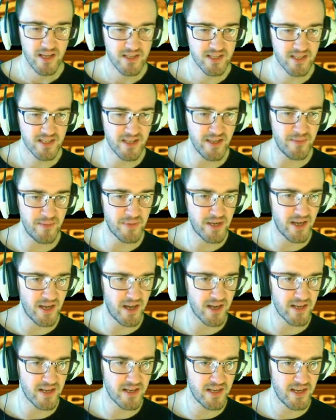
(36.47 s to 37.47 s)
Slim
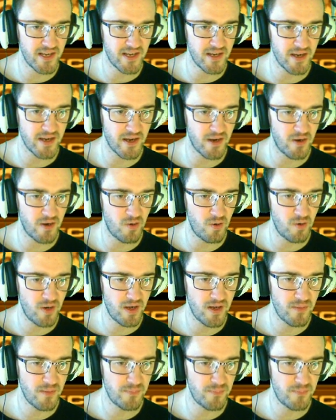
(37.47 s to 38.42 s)
Cognito